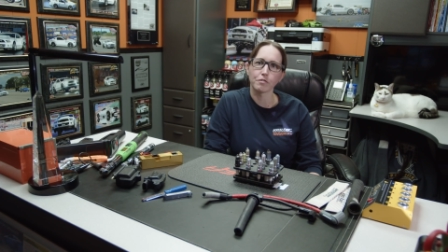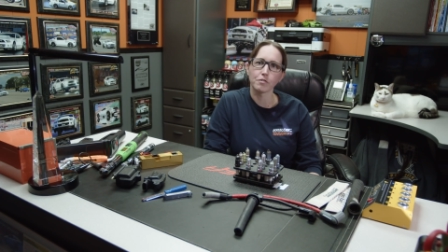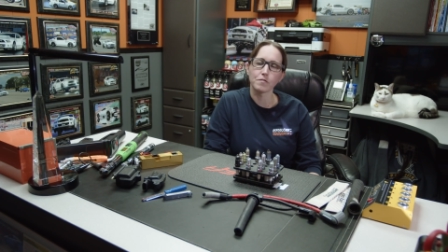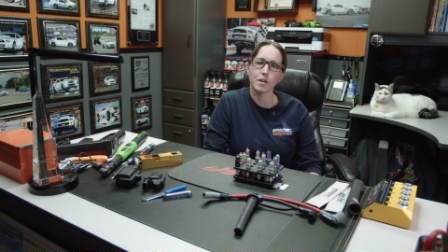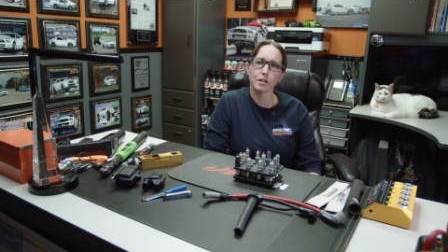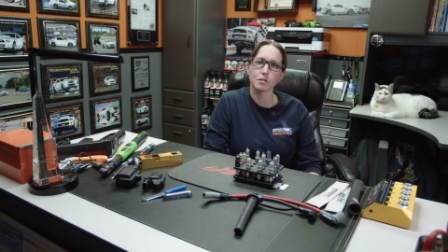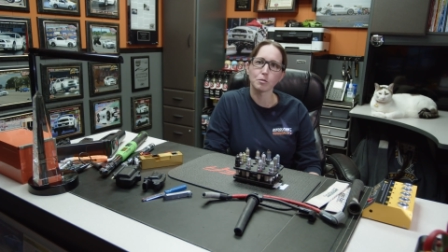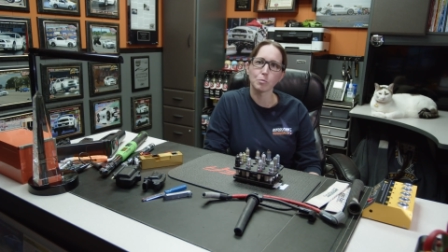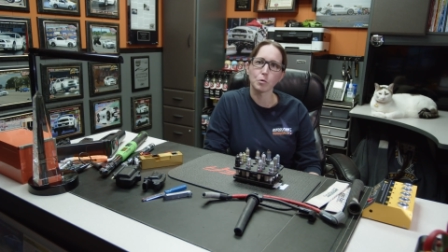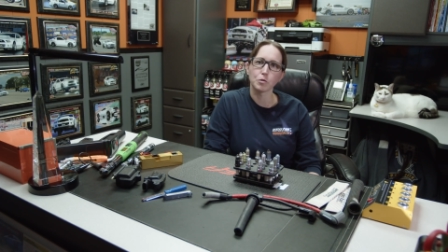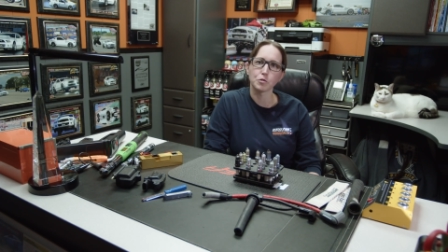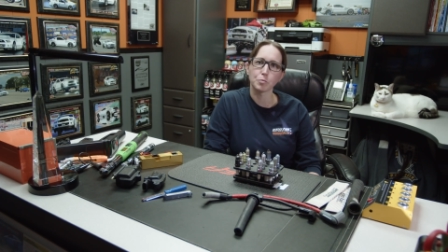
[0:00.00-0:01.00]
from Vector
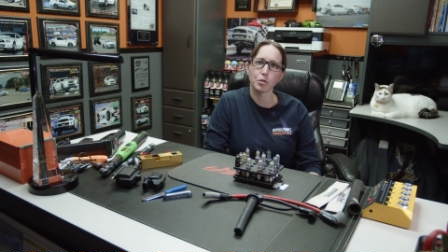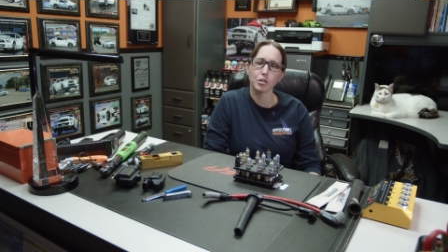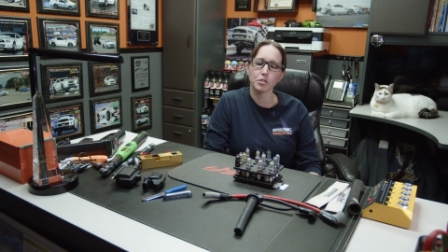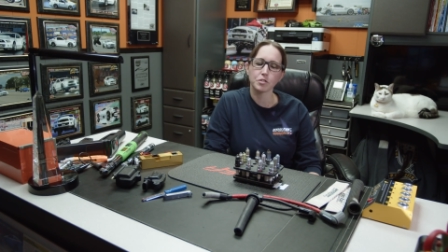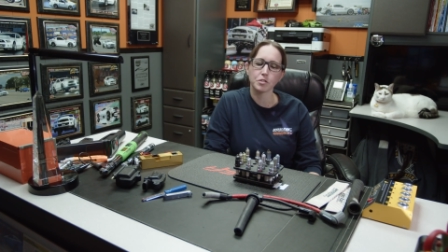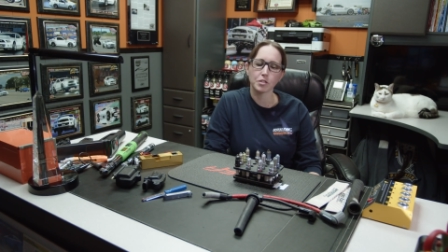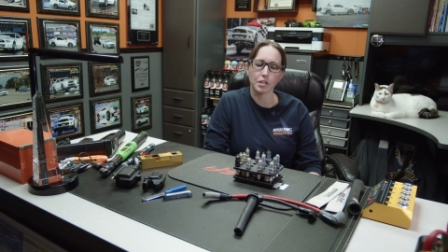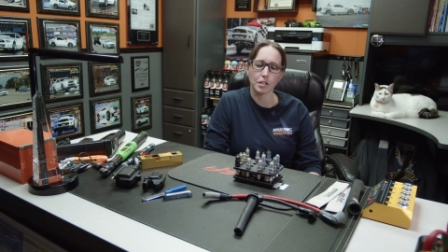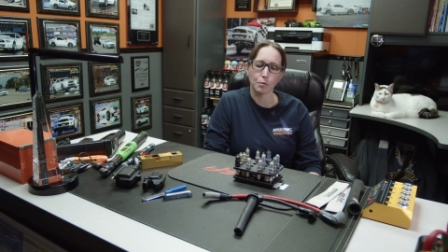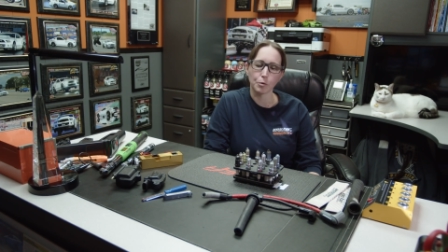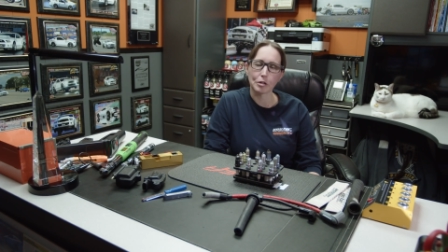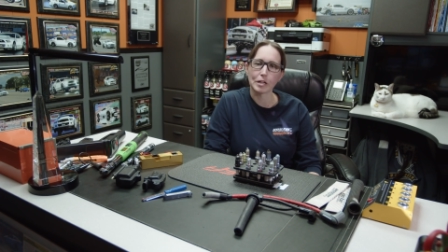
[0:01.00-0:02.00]
Motorsports,
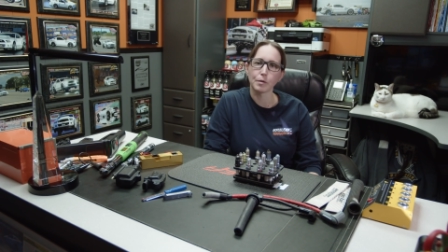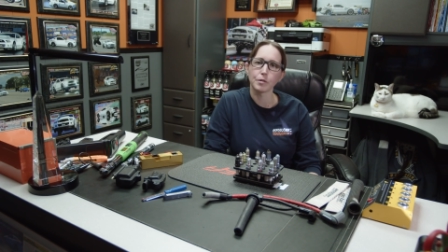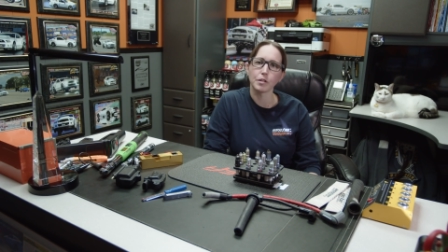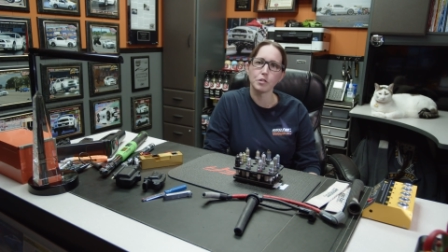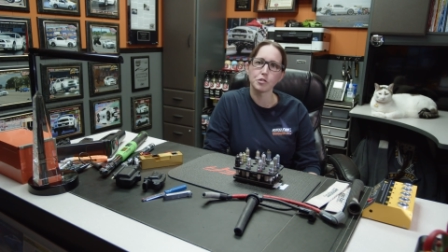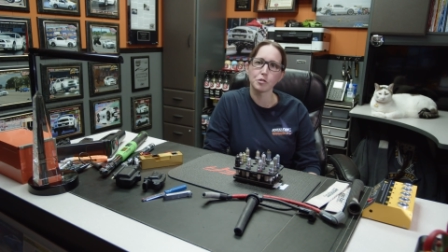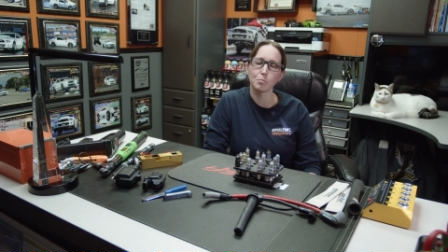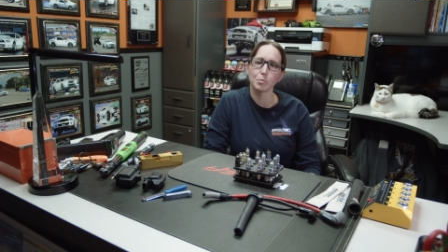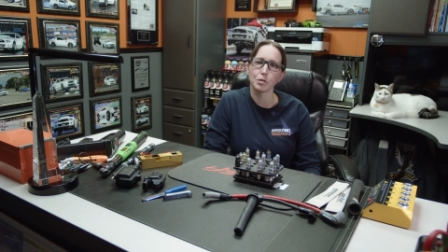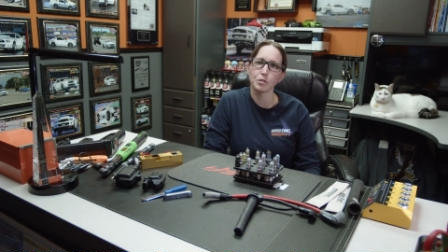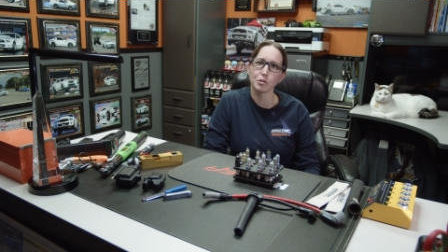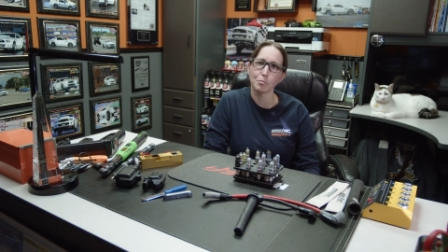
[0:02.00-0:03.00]
and we're here with Engine
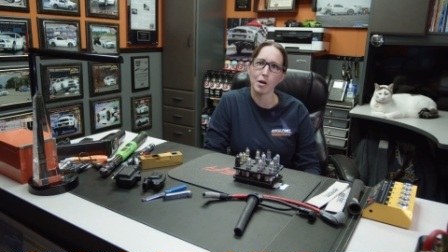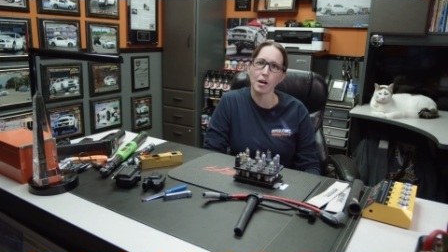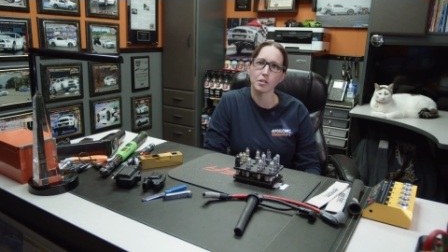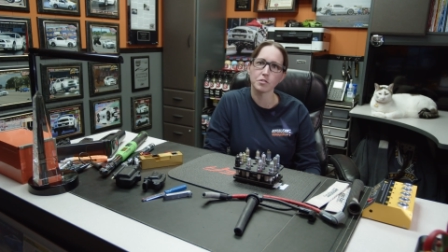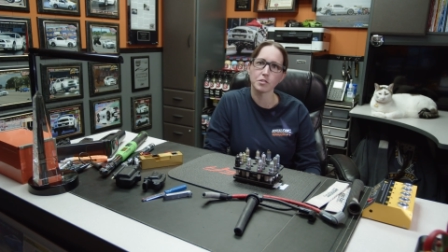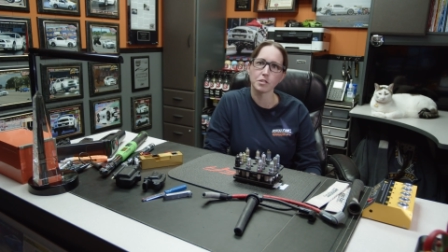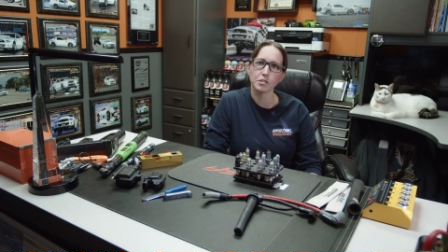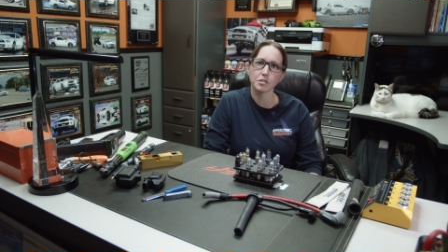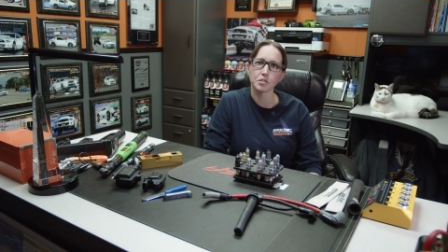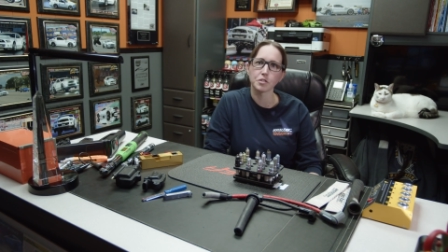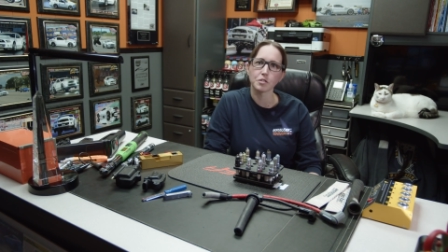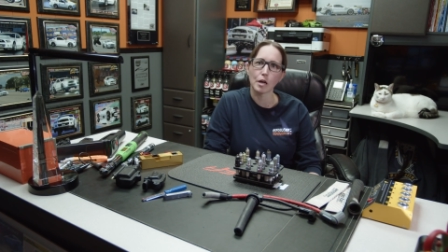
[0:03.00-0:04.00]
Builder Magazine.
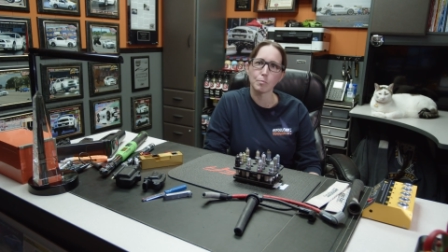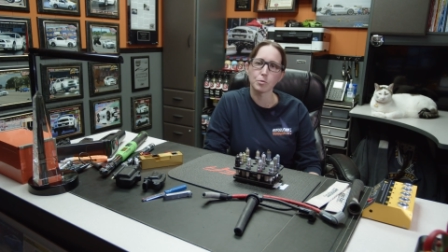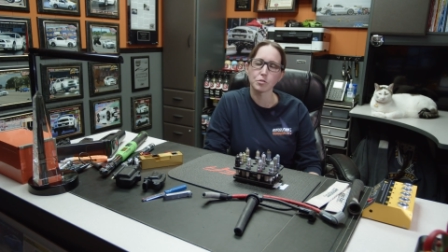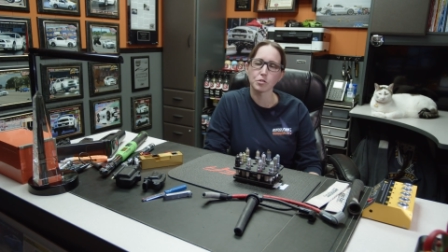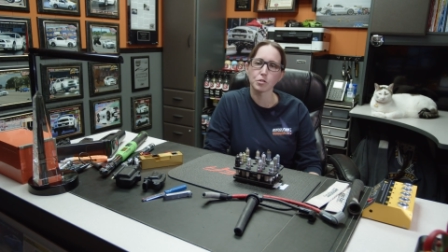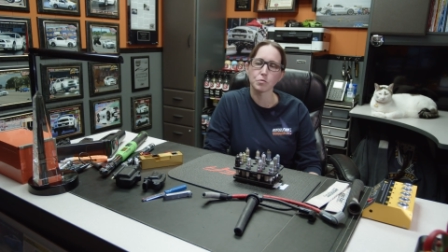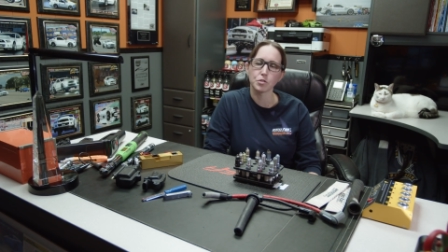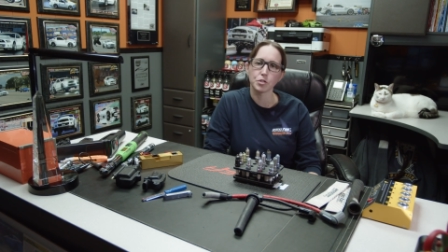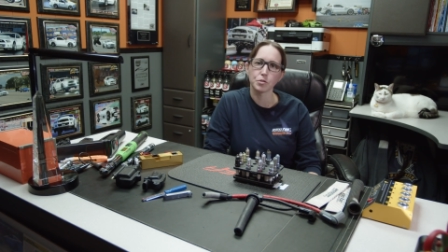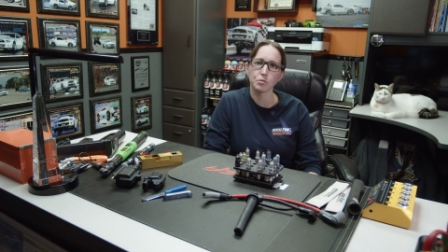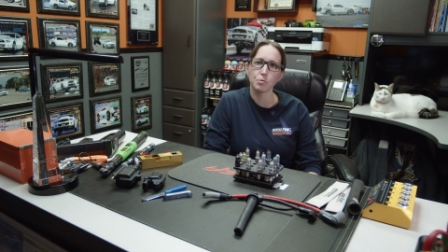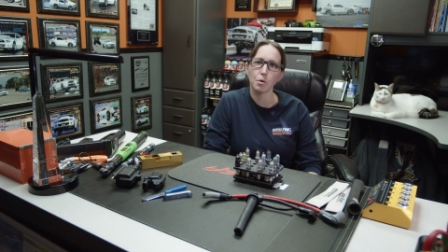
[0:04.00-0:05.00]
This is episode
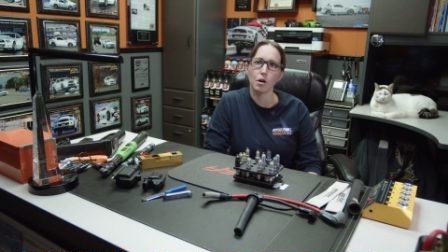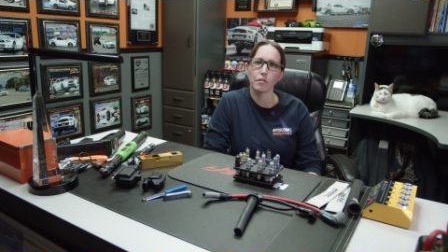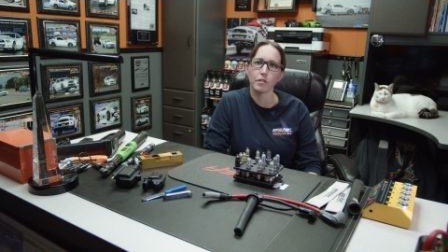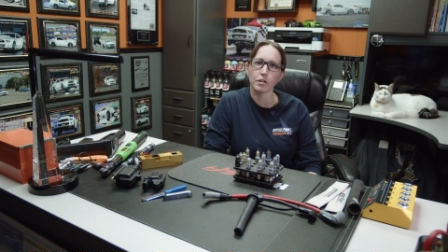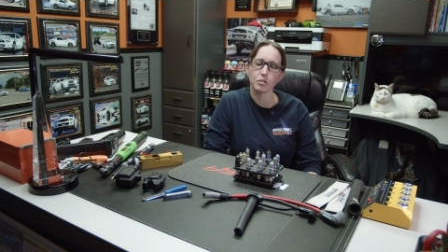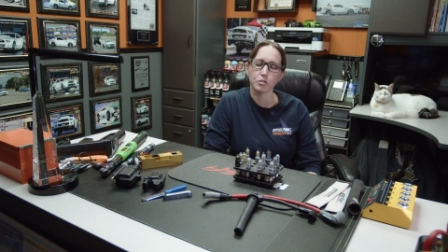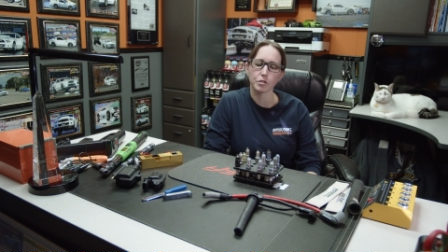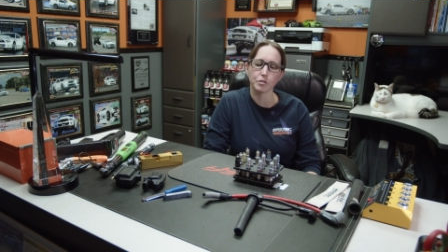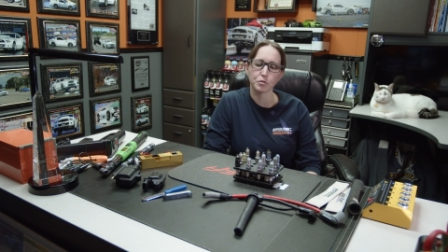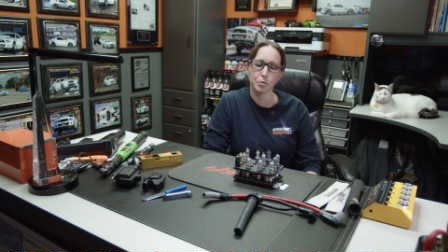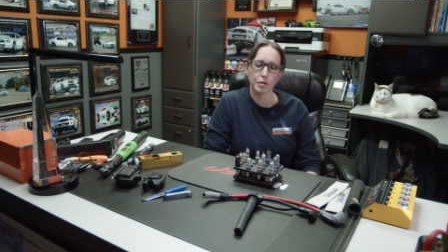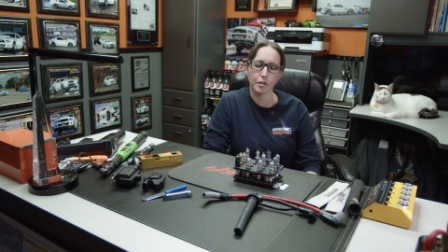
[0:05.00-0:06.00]
two of our
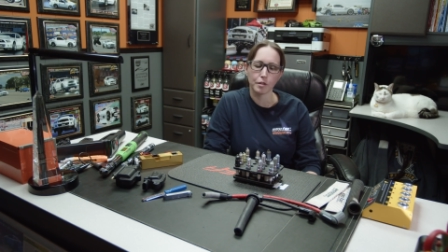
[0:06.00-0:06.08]
series with